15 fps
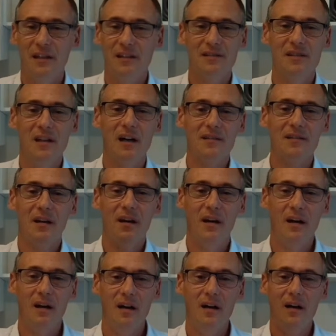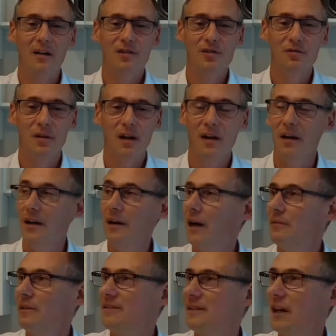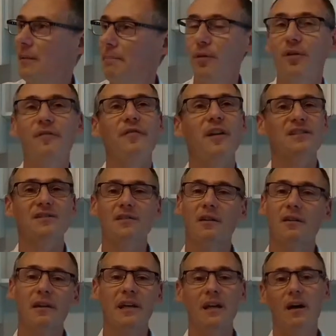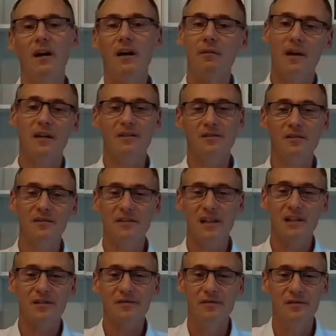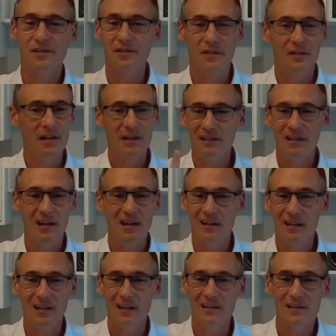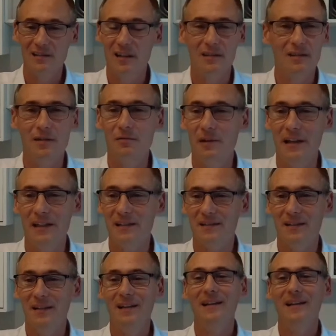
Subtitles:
It's not a, I would say, a perfect story. Oh, what a successful story. No, no, no, it's not the way it is.